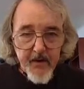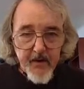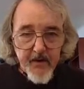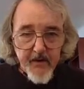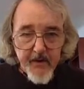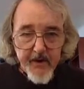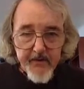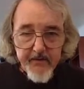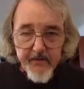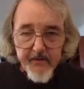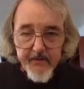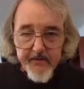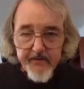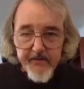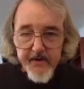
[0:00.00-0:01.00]
we're going
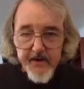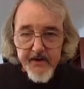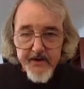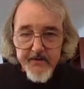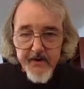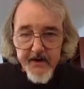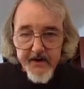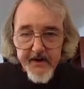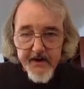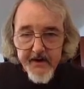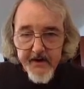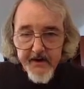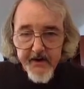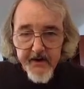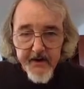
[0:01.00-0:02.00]
for this village right
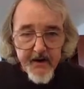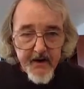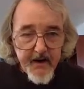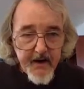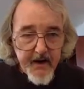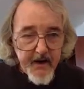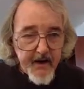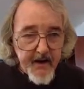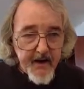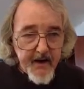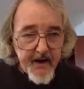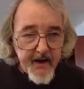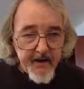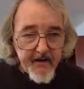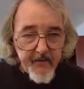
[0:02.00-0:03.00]
here,
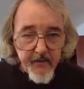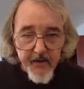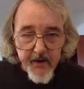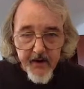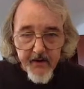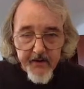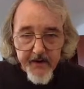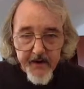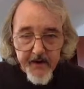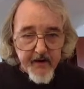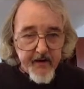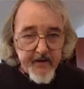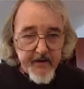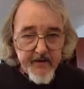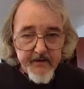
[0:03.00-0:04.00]
and we are
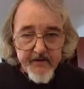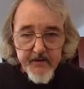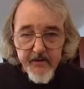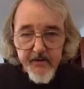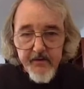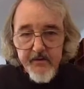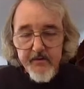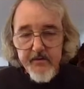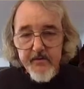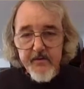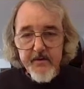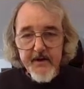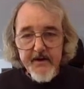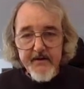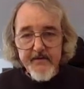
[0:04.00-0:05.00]
there. So
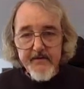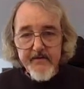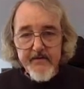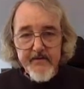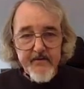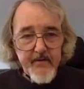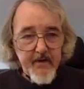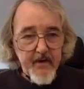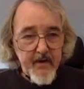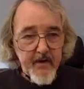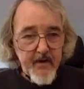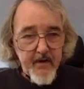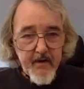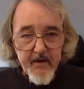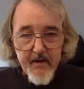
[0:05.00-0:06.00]
let's.
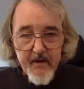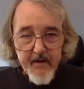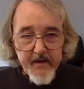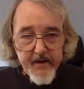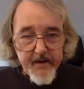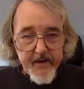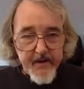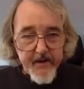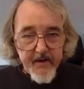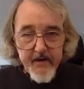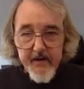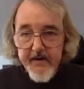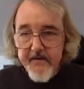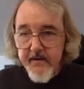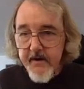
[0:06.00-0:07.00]

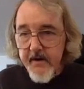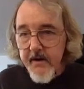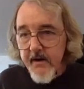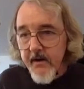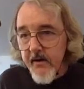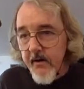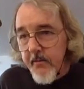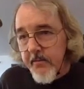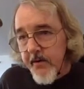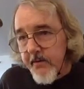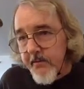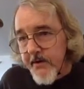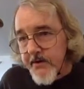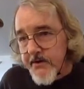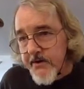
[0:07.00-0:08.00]
Uh, that's going to go
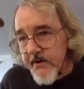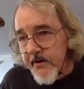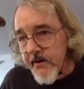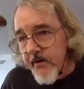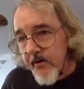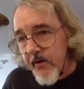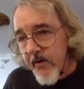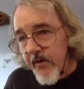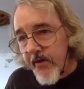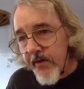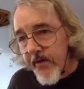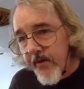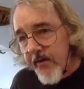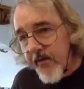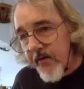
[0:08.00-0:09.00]
pretty much to the
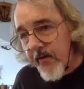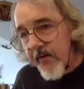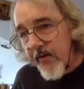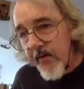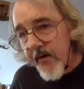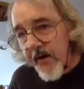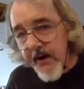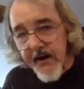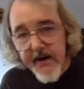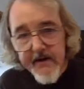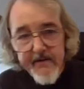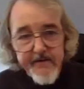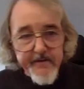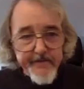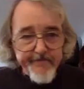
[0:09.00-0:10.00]

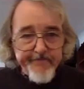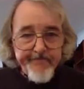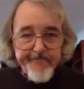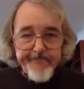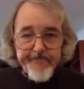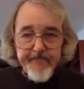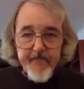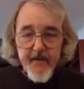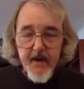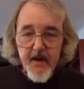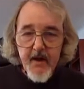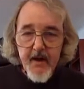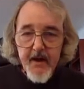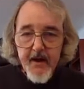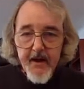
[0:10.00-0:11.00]
northeast,
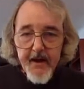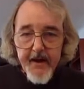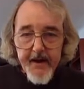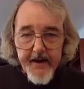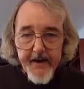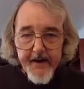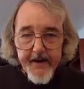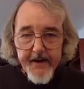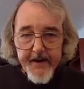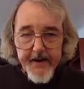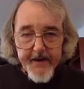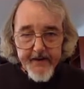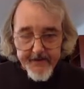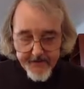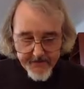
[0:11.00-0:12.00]

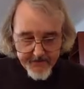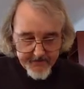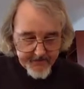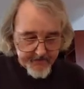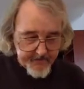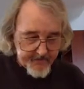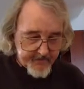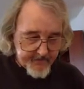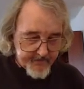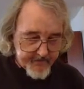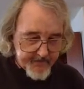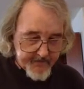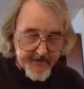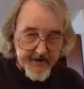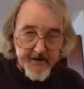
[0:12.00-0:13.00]
and
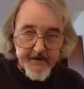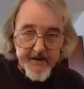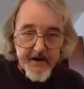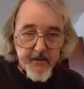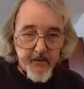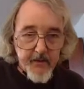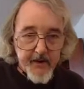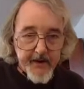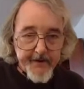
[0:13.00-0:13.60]
let's head that